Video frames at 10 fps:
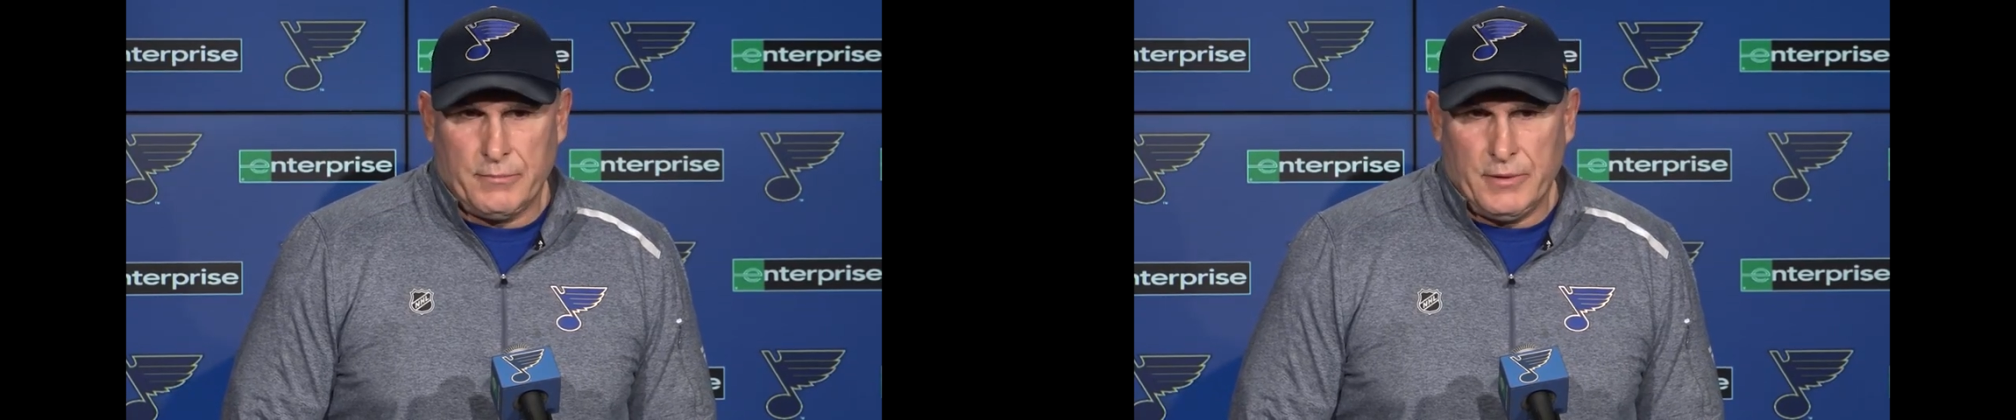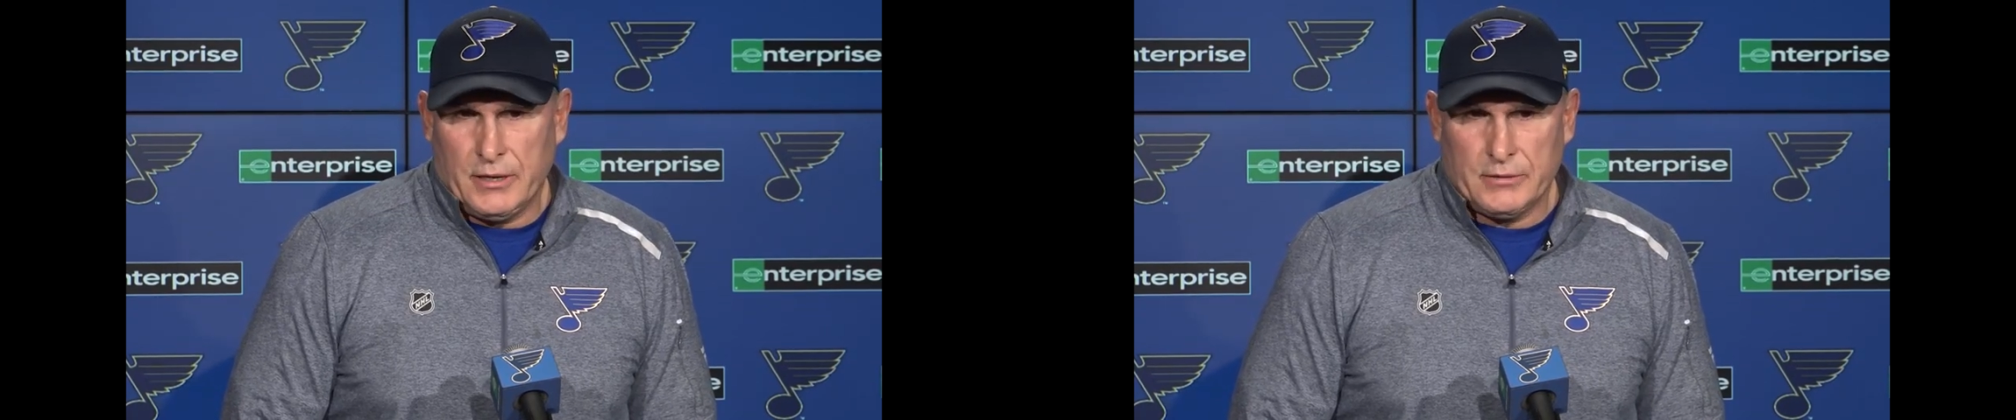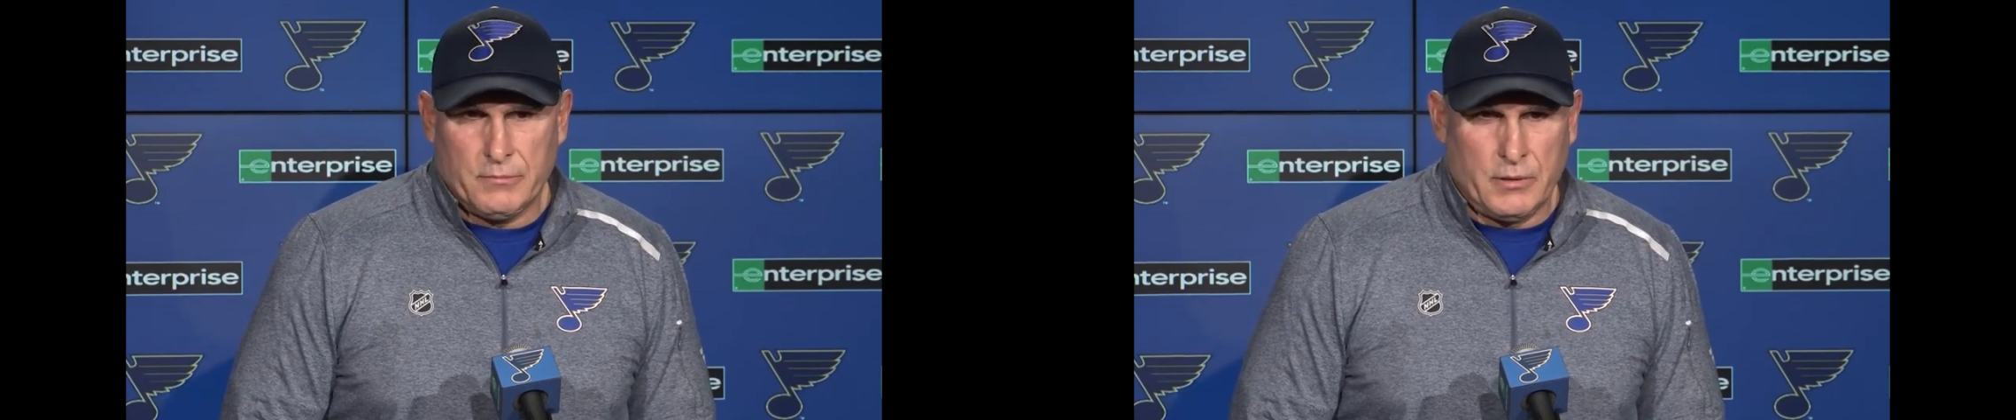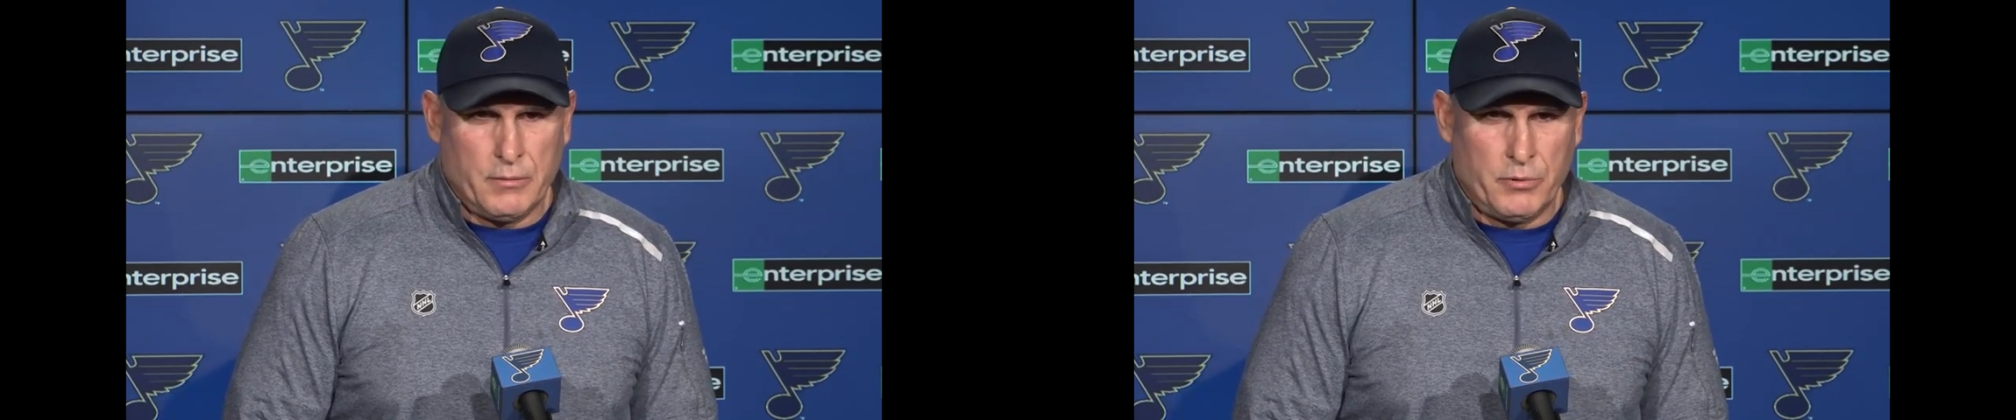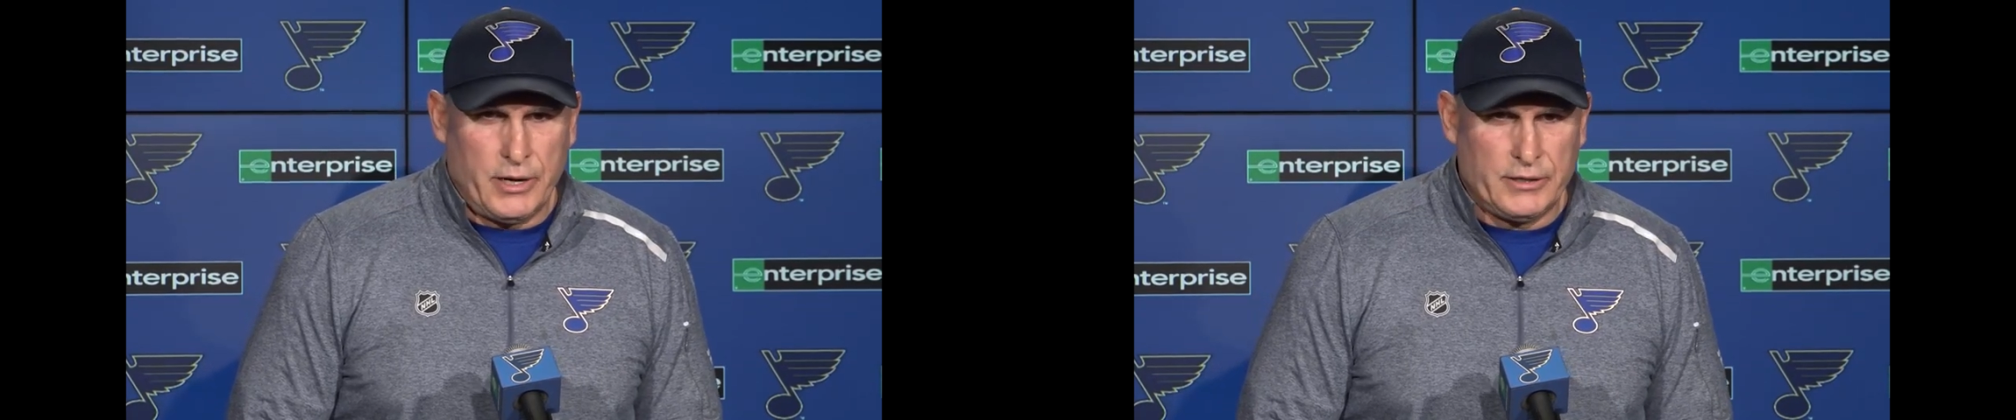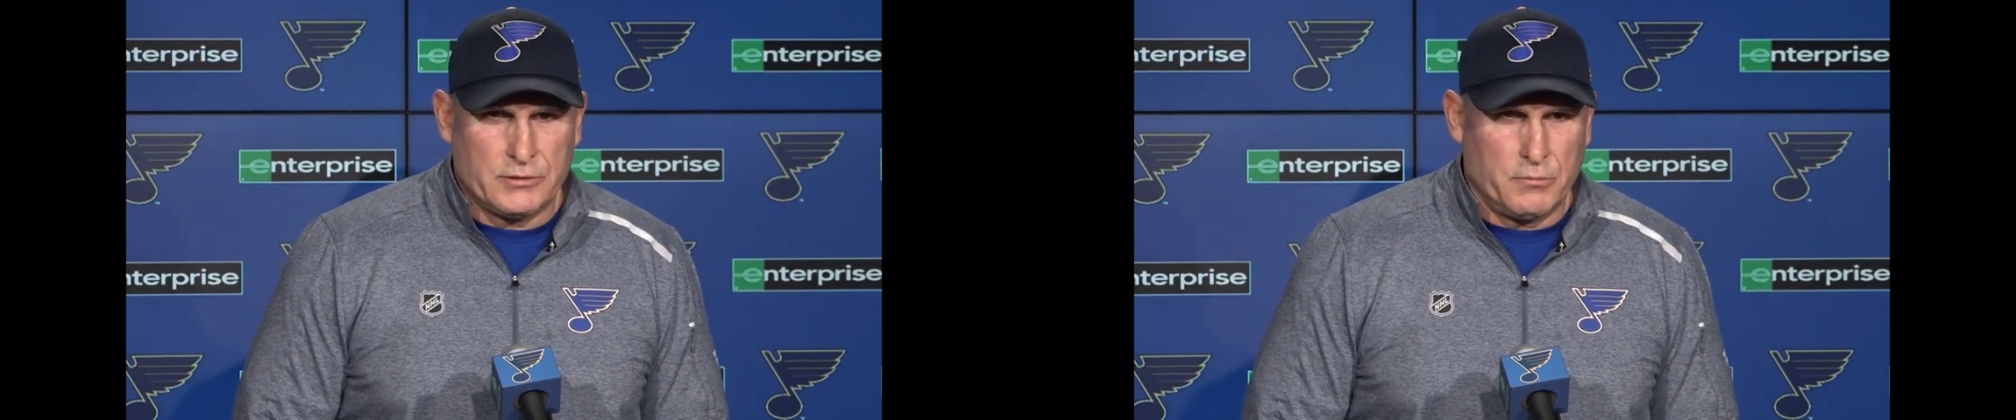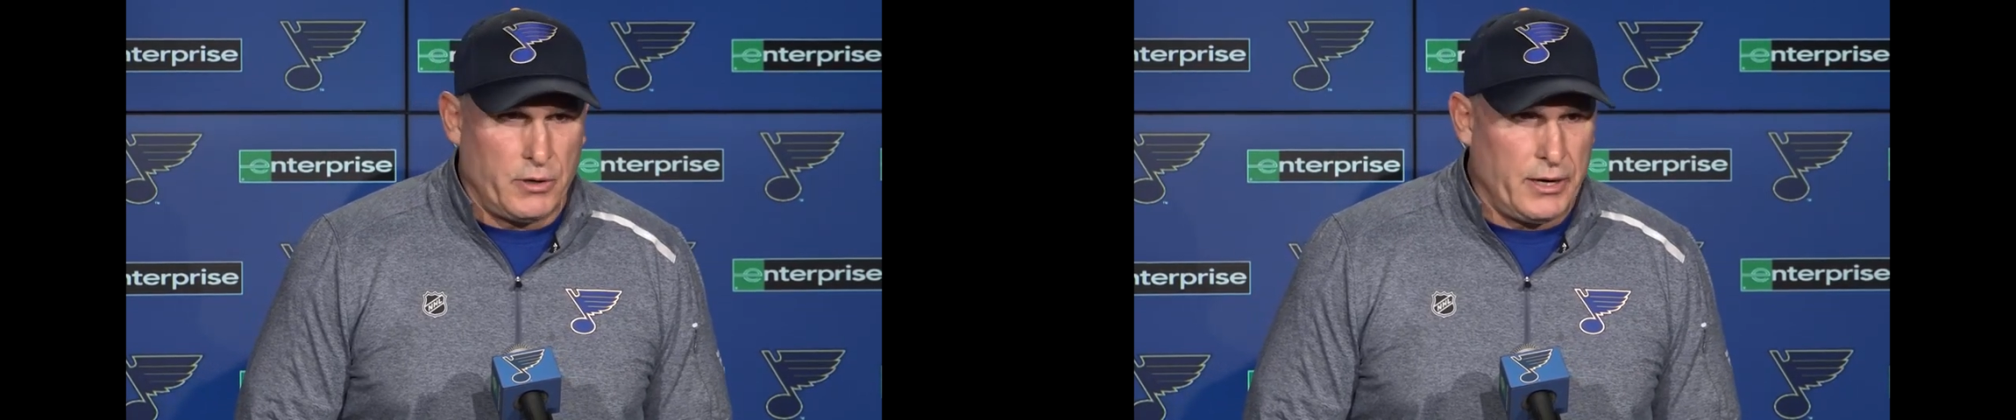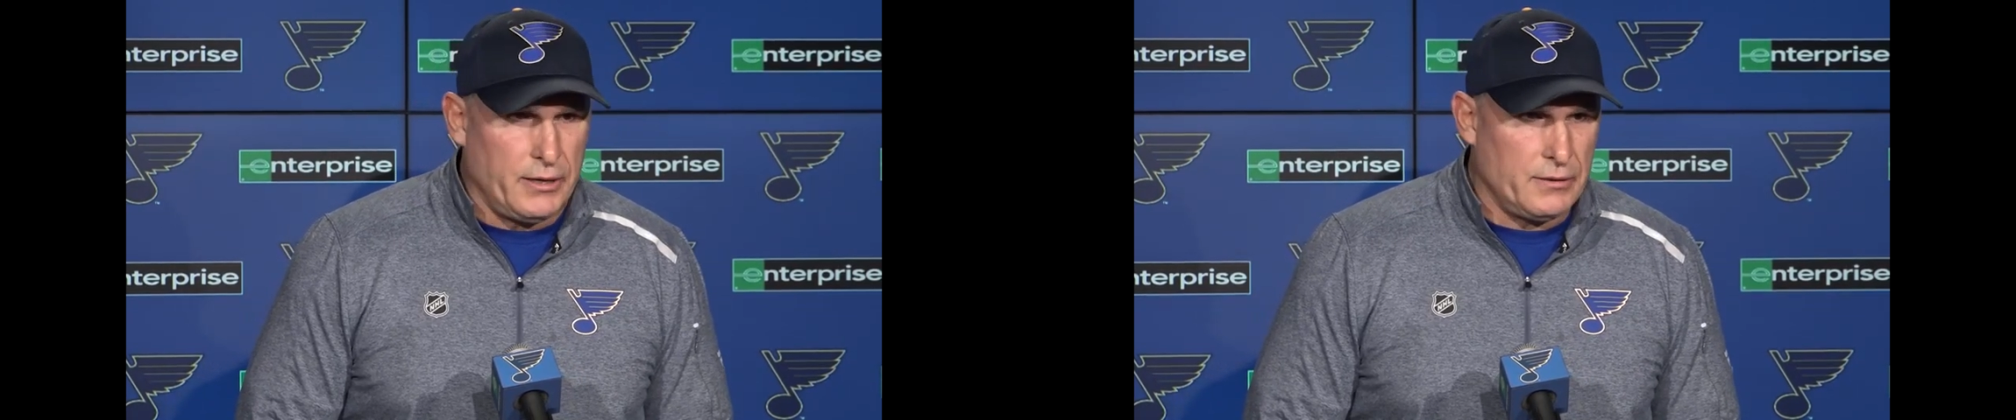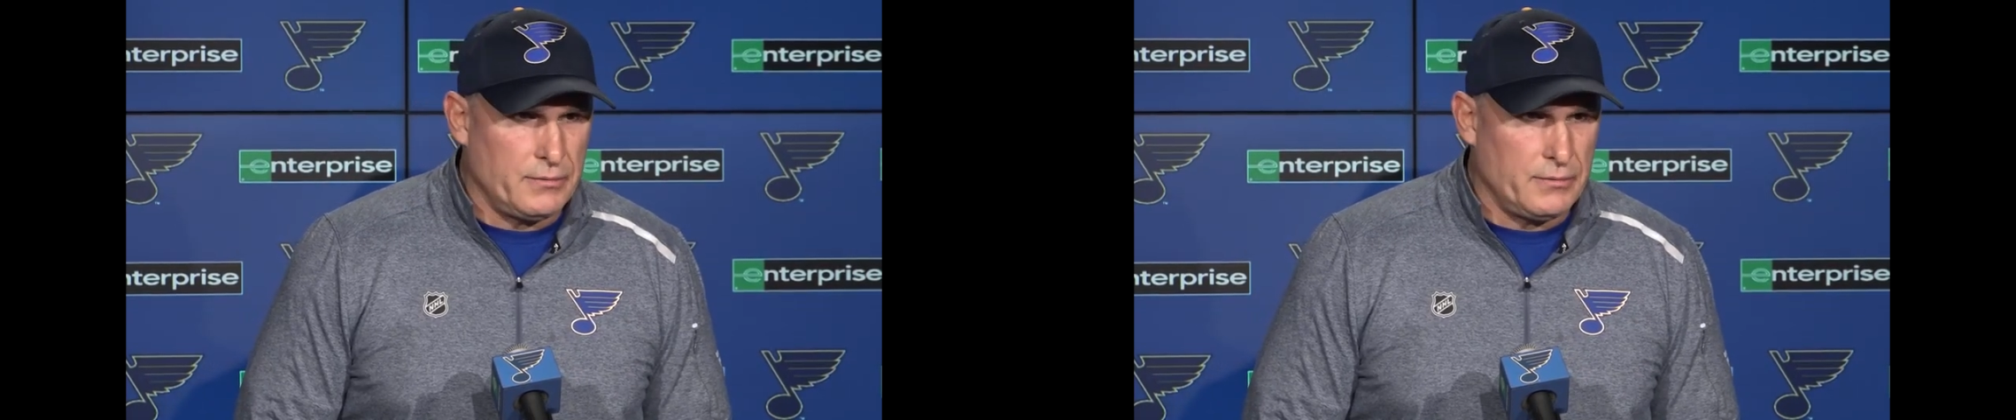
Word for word: I mean, it, the break's the break,